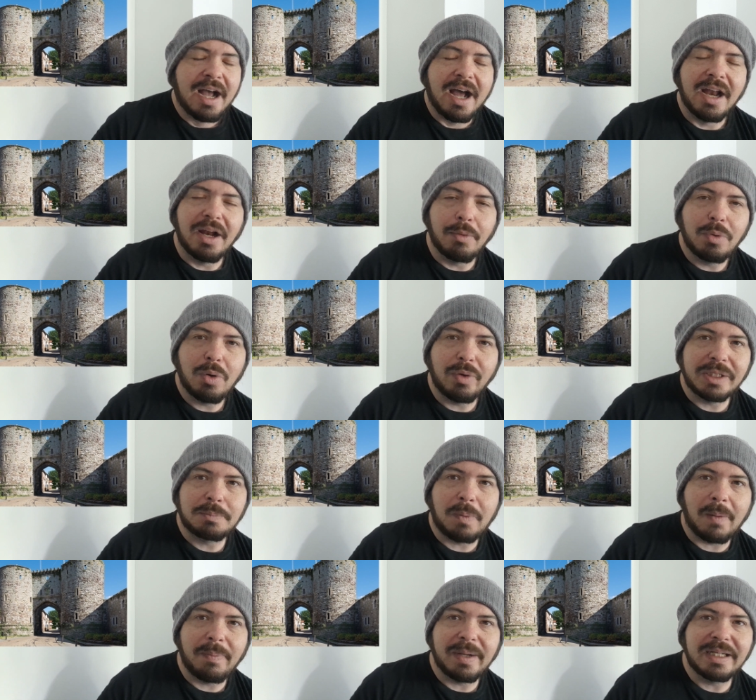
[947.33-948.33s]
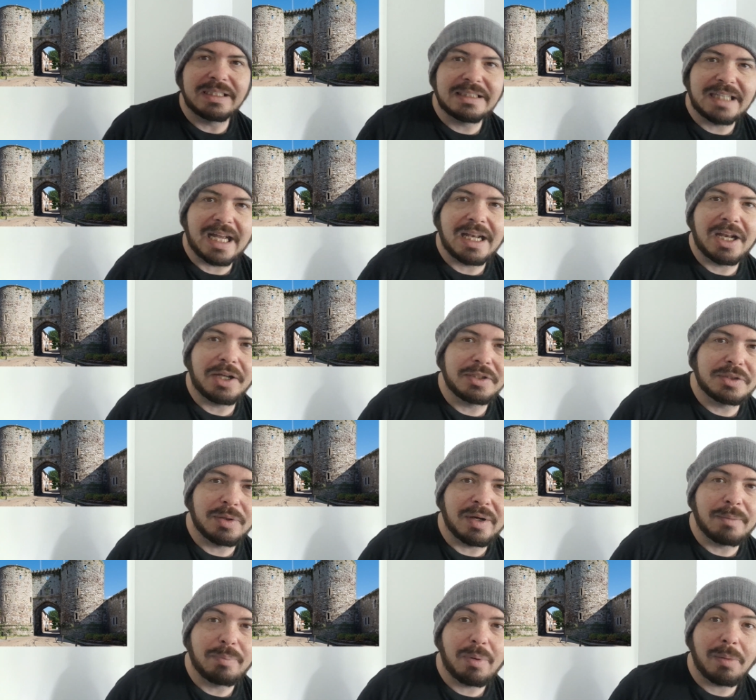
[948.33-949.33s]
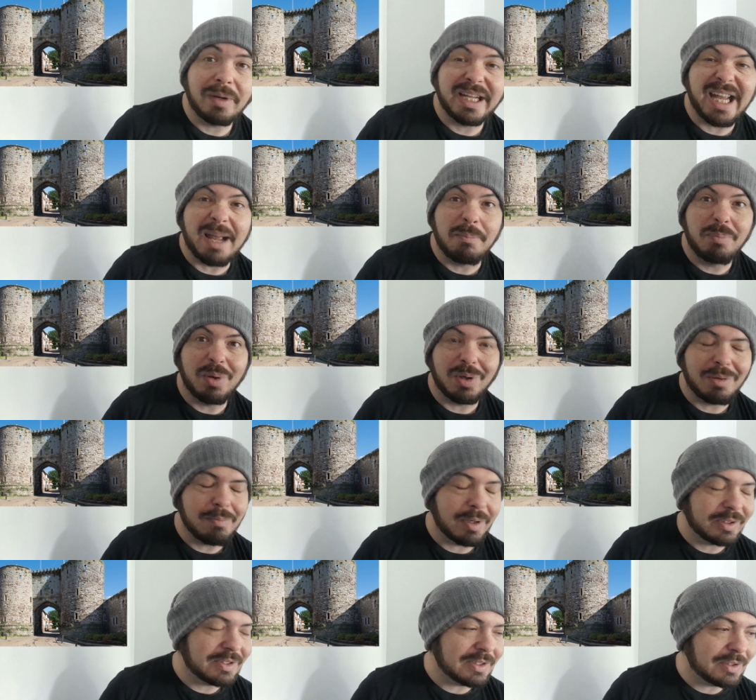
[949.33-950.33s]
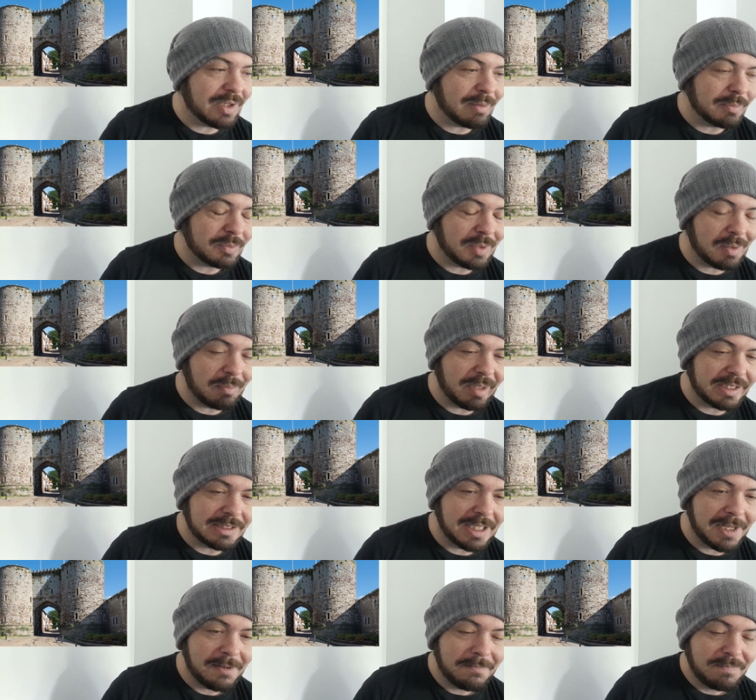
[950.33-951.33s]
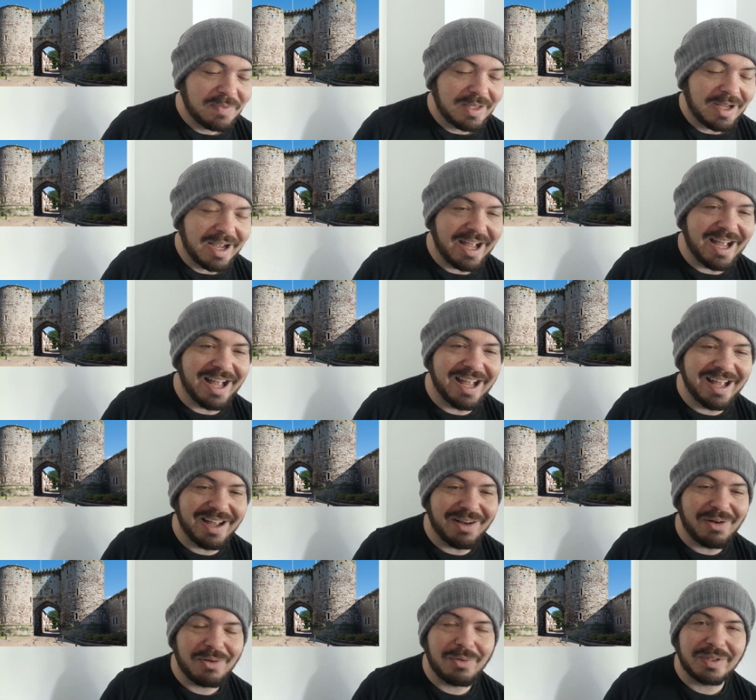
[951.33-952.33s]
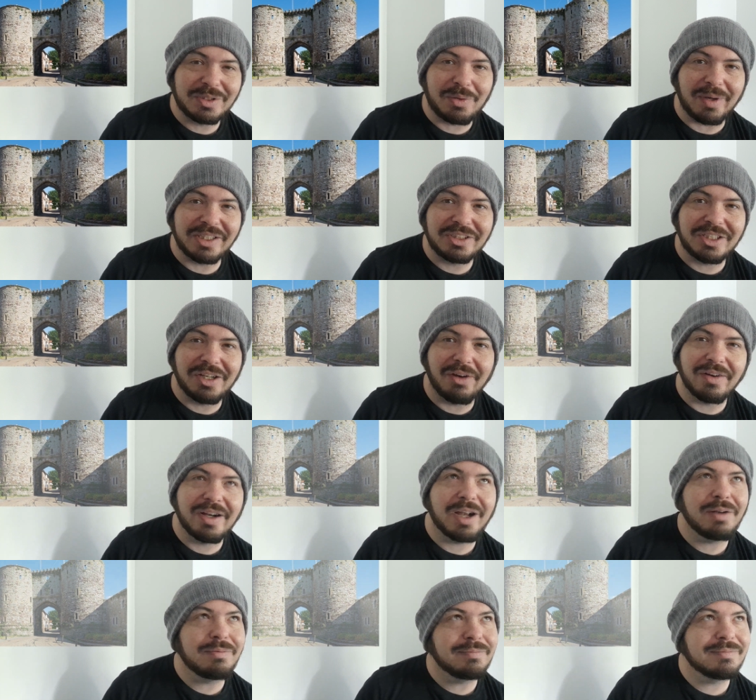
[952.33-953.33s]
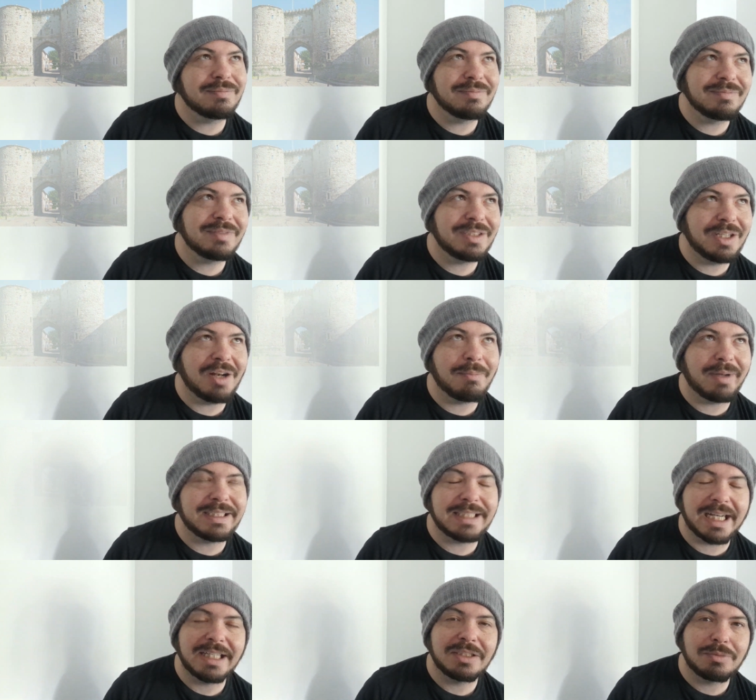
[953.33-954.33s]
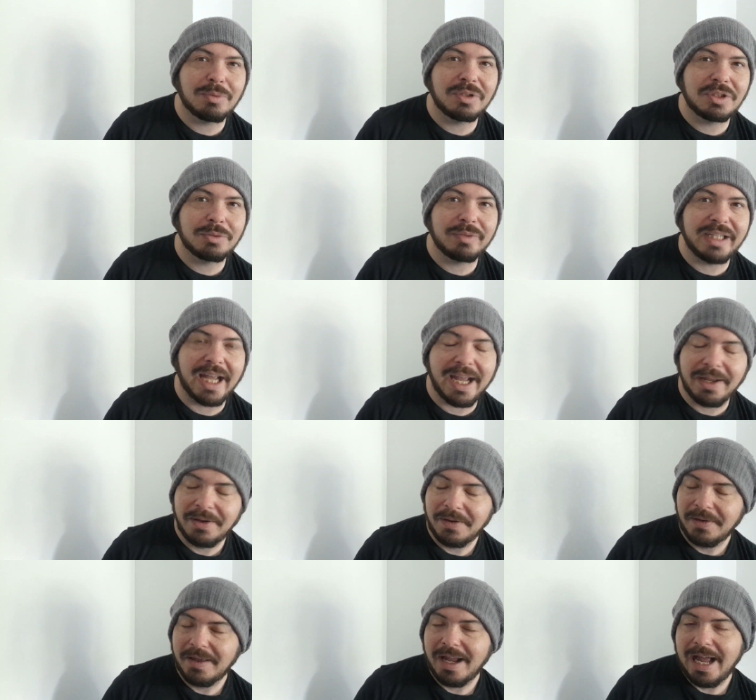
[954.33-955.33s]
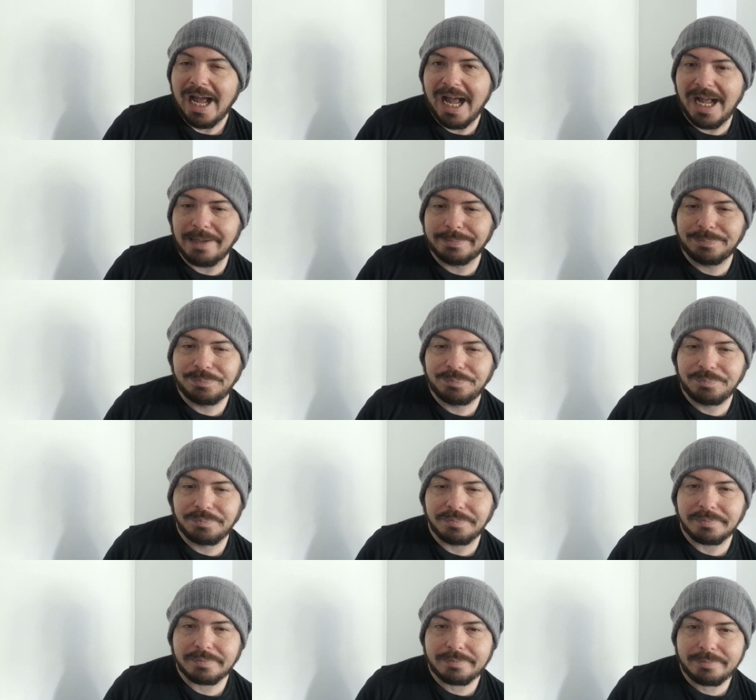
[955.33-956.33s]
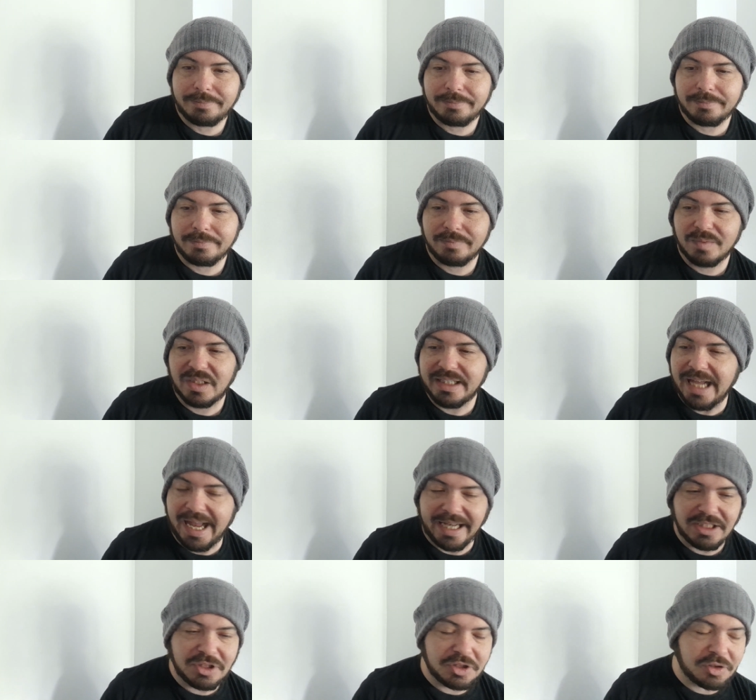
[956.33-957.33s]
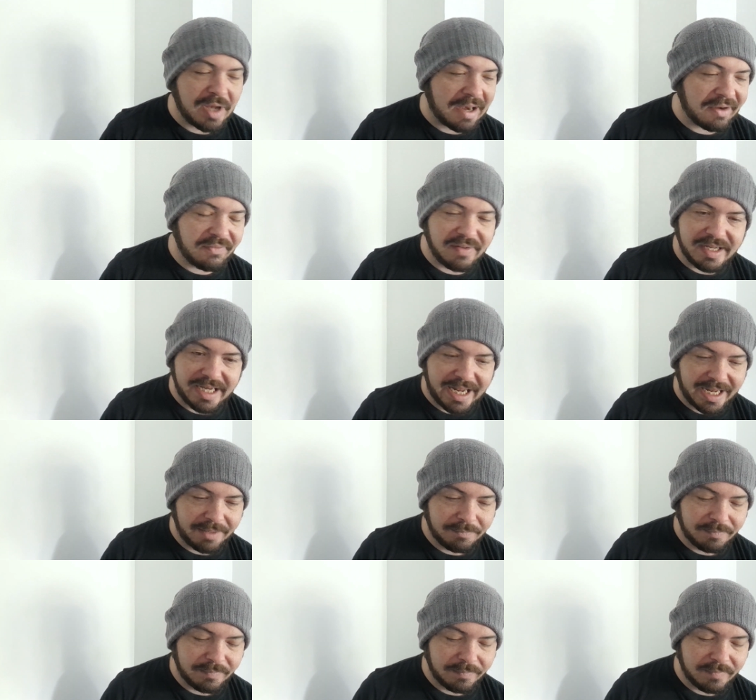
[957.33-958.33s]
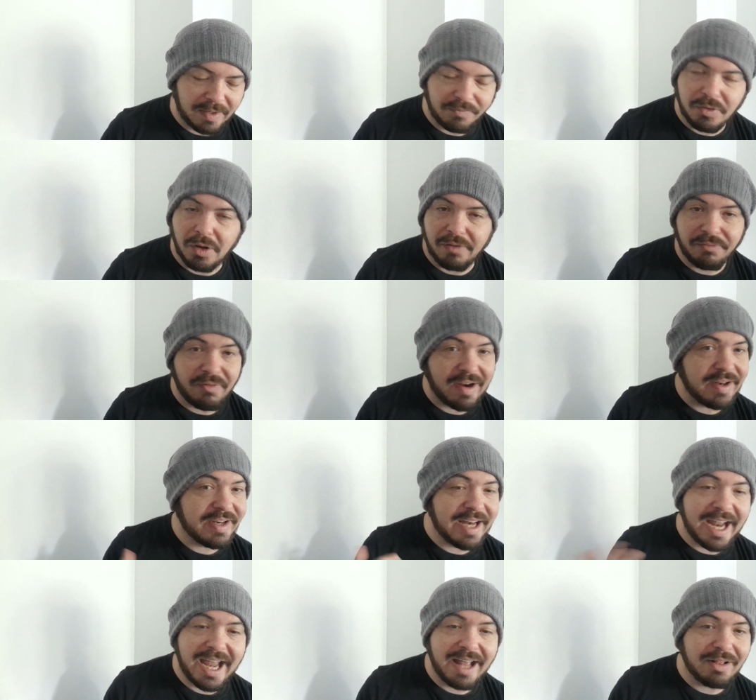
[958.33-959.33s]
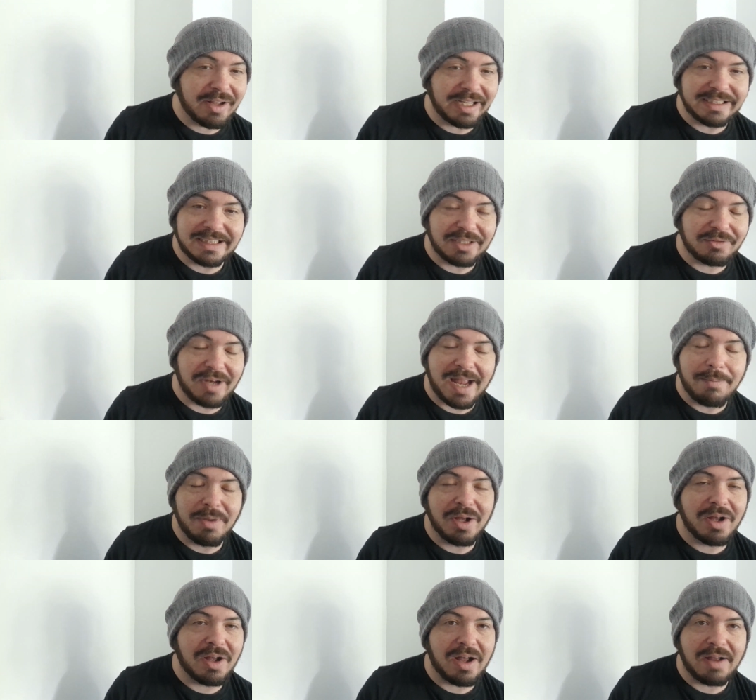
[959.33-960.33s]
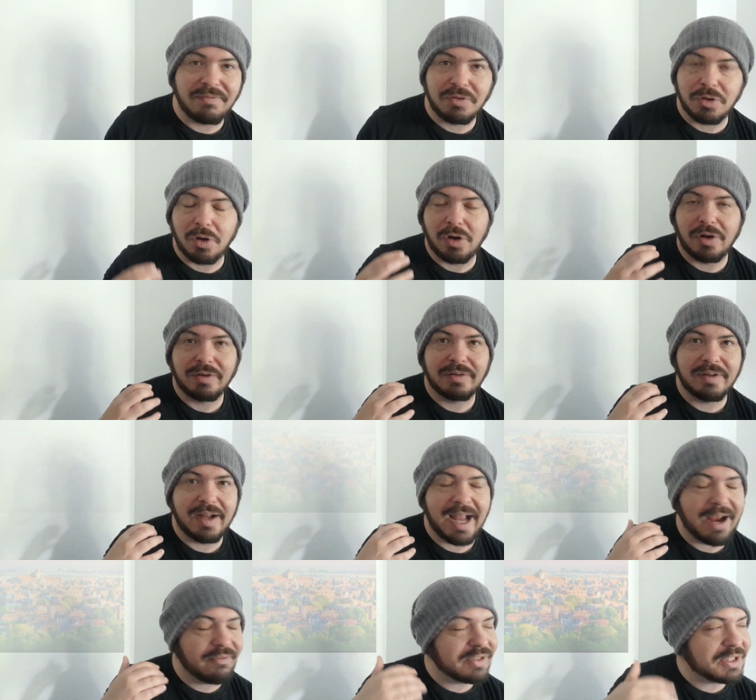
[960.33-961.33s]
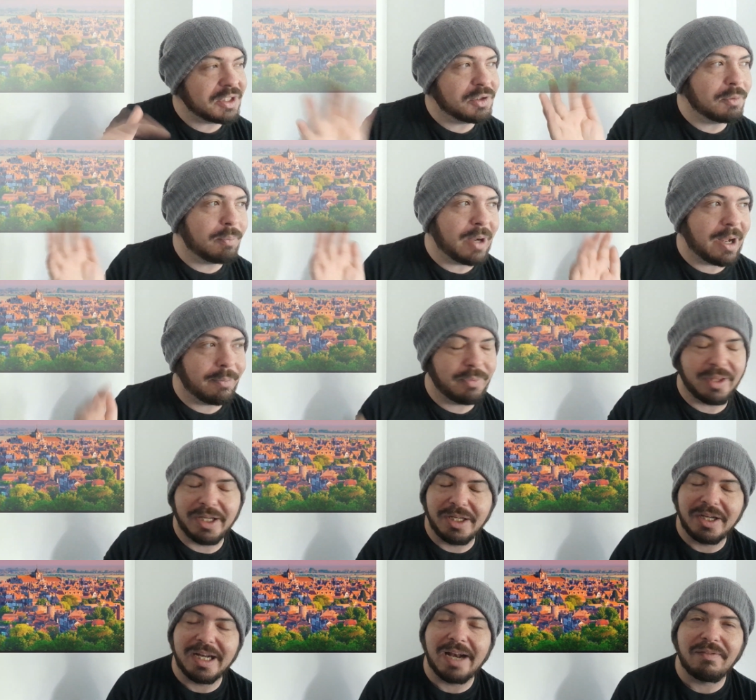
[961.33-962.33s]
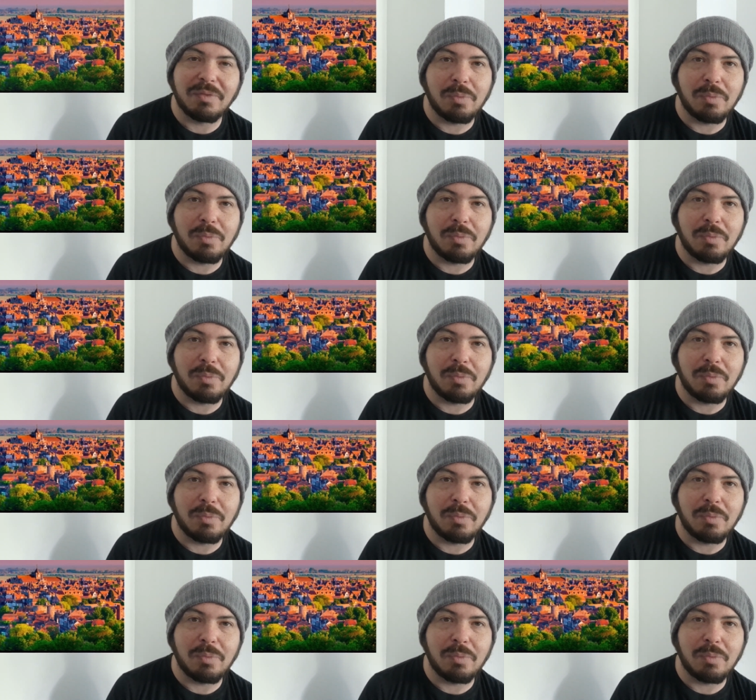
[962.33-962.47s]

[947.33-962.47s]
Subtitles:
And I will always pop in and say hello to her and probably get a book most of the time as well, bless her. I'll always question her and go, you know, my taste, what should we get? Yeah, it's just got everything there. I've got a friend there, like I said, Emma. I've got every single pub that you could ever